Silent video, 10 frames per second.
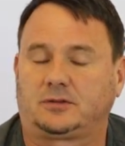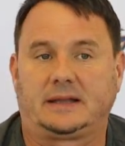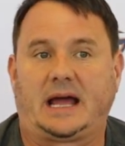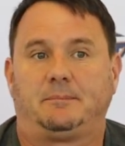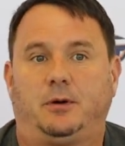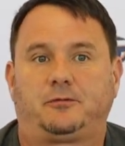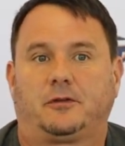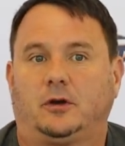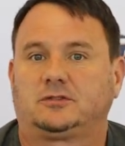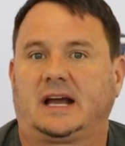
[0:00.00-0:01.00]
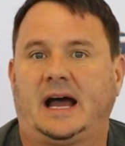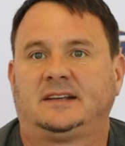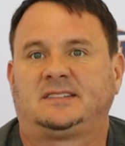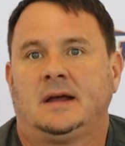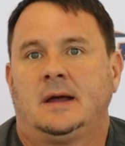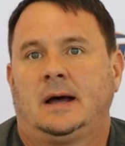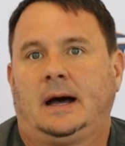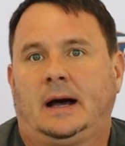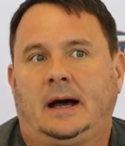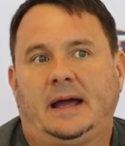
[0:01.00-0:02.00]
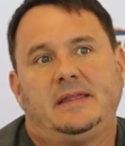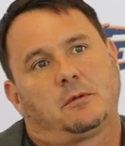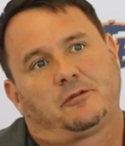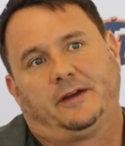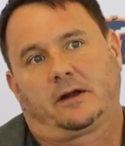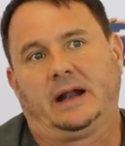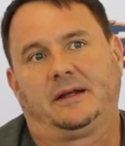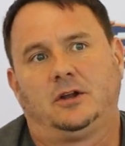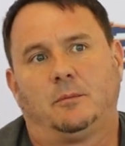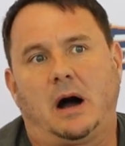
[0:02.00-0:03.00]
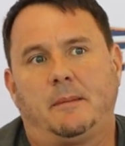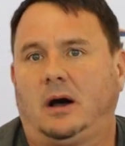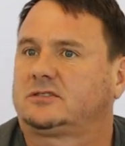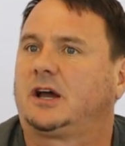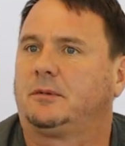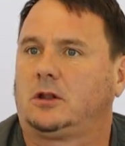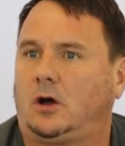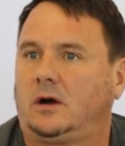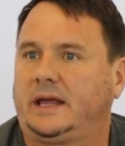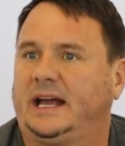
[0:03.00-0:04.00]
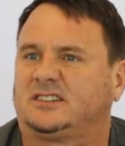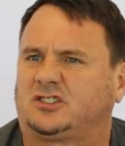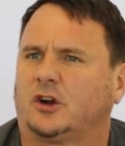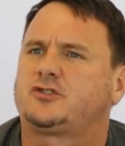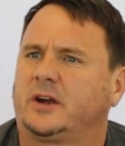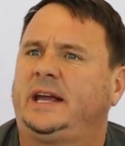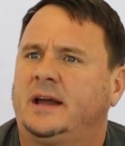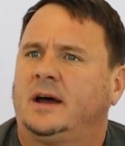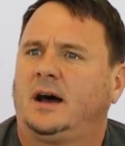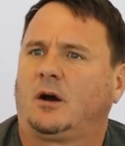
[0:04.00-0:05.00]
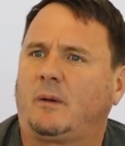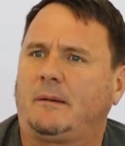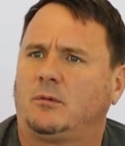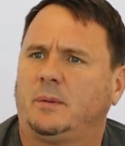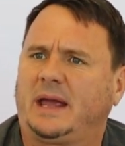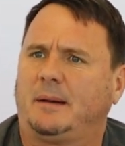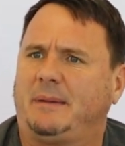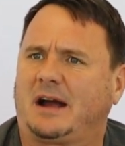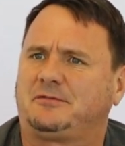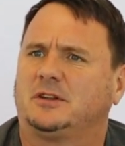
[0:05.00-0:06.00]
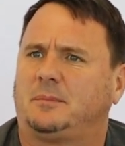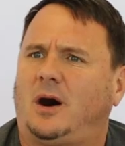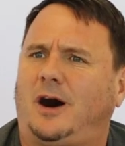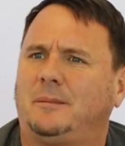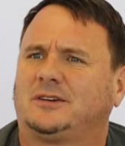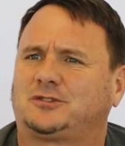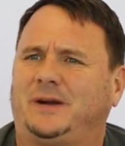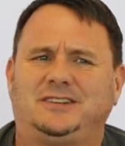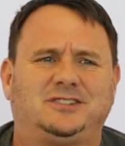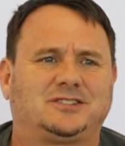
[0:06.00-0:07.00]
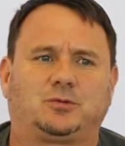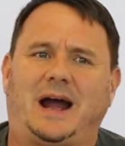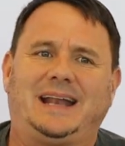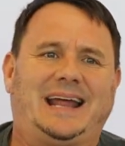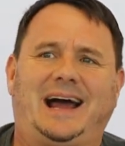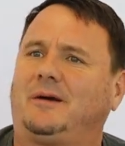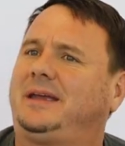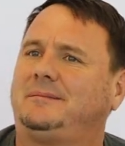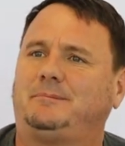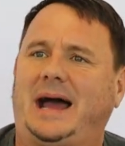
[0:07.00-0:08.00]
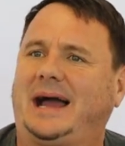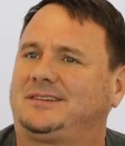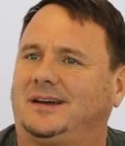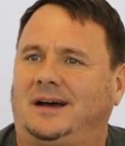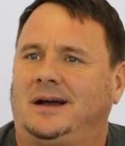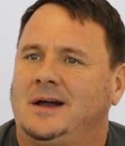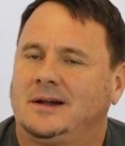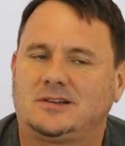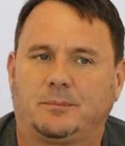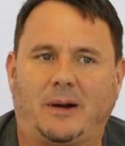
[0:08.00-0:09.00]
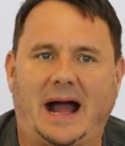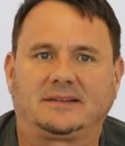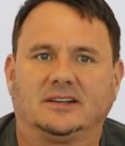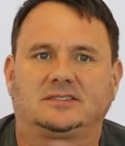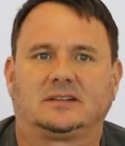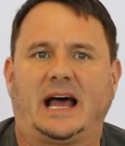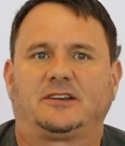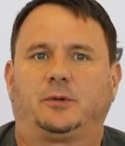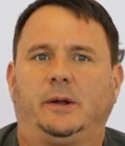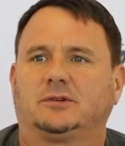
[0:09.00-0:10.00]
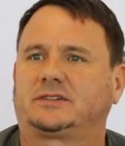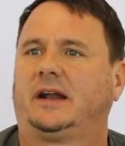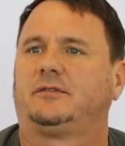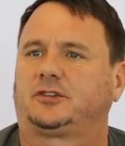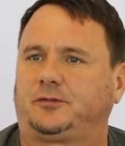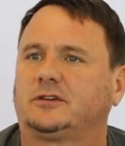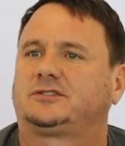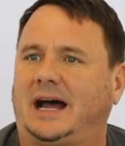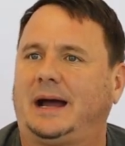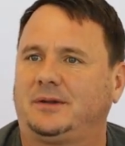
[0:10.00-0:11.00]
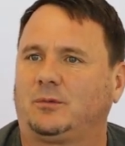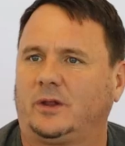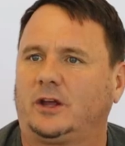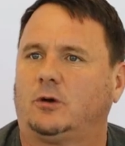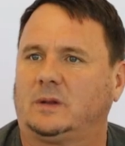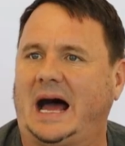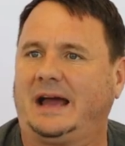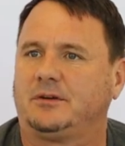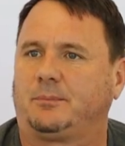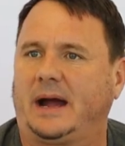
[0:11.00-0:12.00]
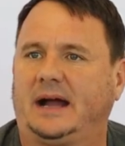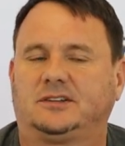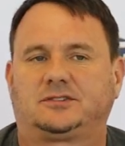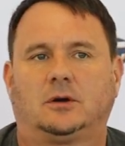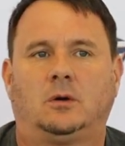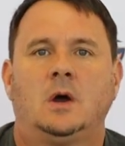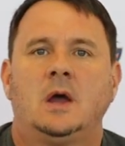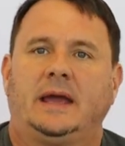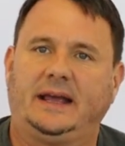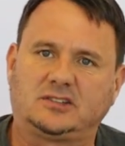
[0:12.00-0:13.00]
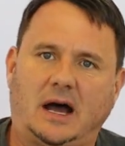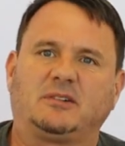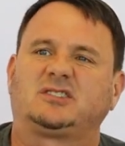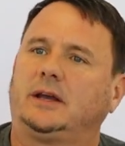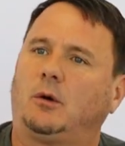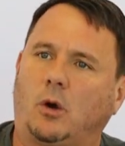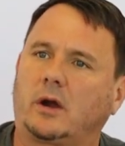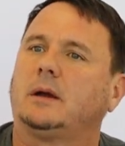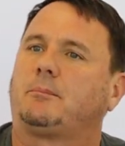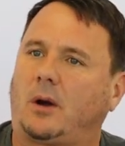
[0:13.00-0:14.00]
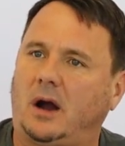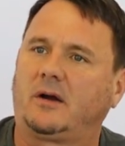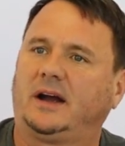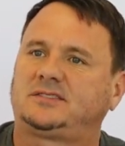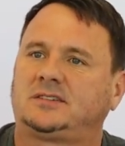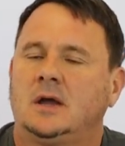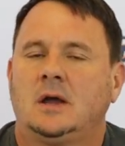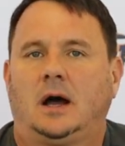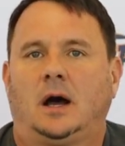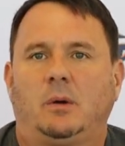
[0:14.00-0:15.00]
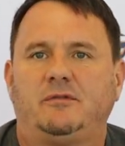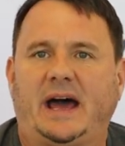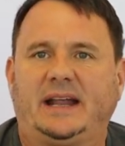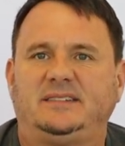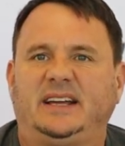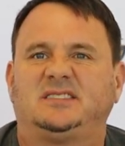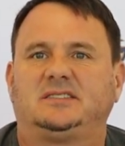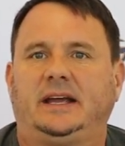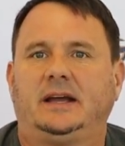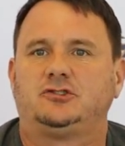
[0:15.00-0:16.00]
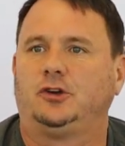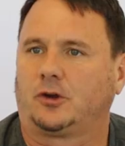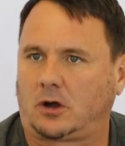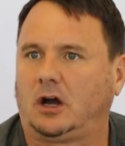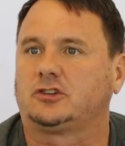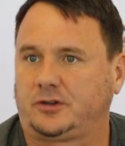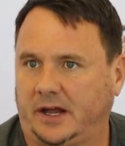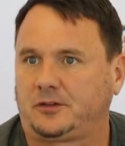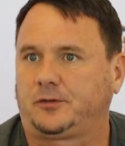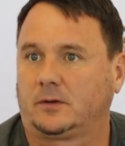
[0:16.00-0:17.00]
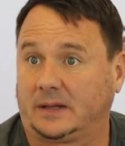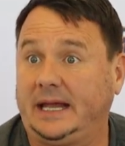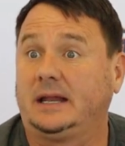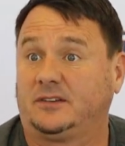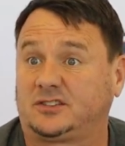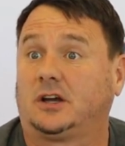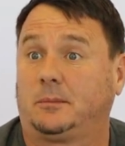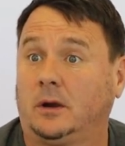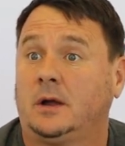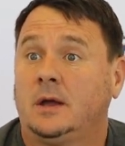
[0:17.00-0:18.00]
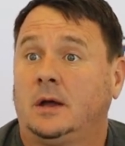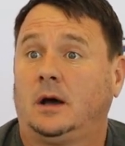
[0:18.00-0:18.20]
So I like both of those guys. And then we're figuring out, you know, Baba's coming along. He had surgery right when we got back from the Bahamas. So he's just right now getting back to practice. Last week was kind of his first time to really go live and practice. So he's obviously a work in progress. We've added DC, a junior college transfer, late in the summer.